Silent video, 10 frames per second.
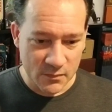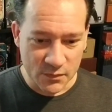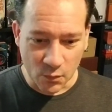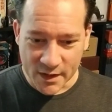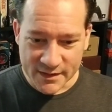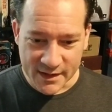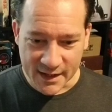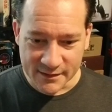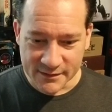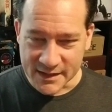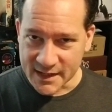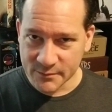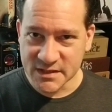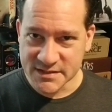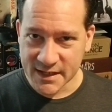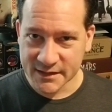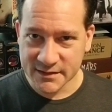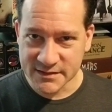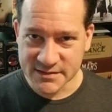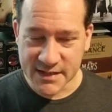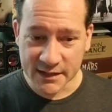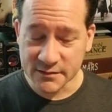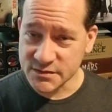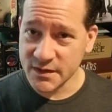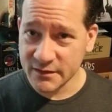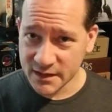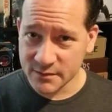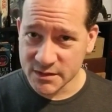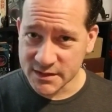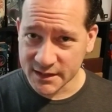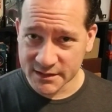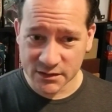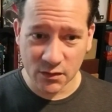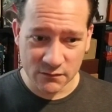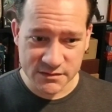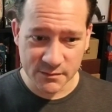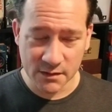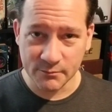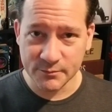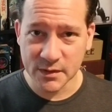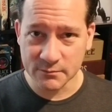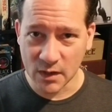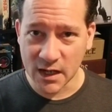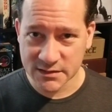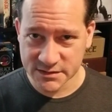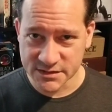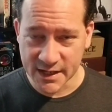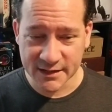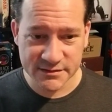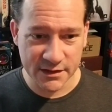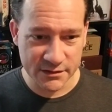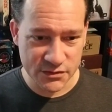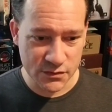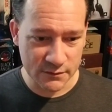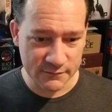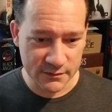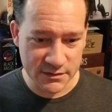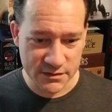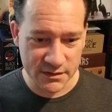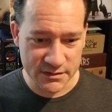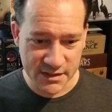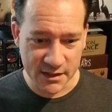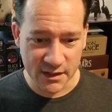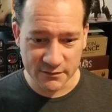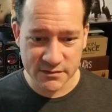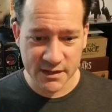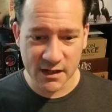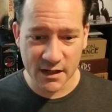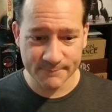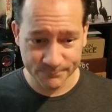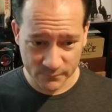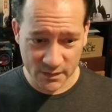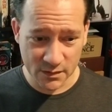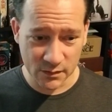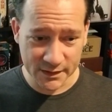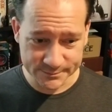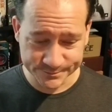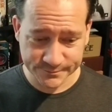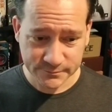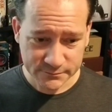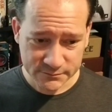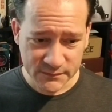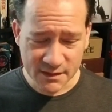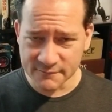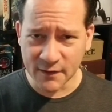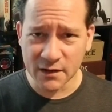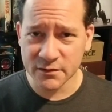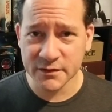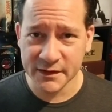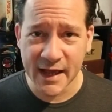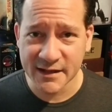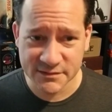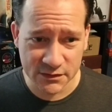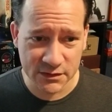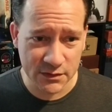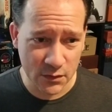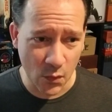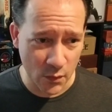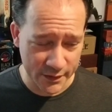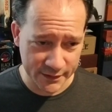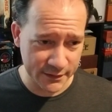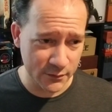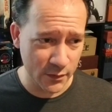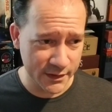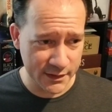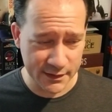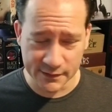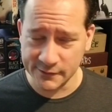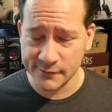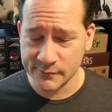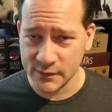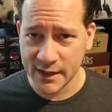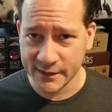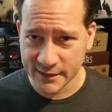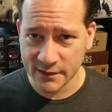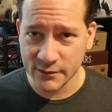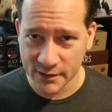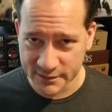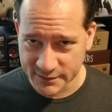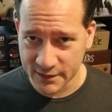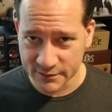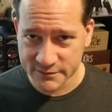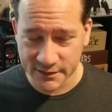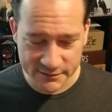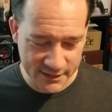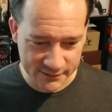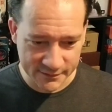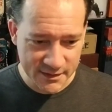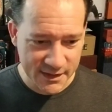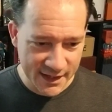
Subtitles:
The way that the enemy deck is stacked up. So now the enemy deck, I didn't go over some of the big boss decks that you can take on. You take on, like Father Gascoigne, well, I don't know how you say exactly.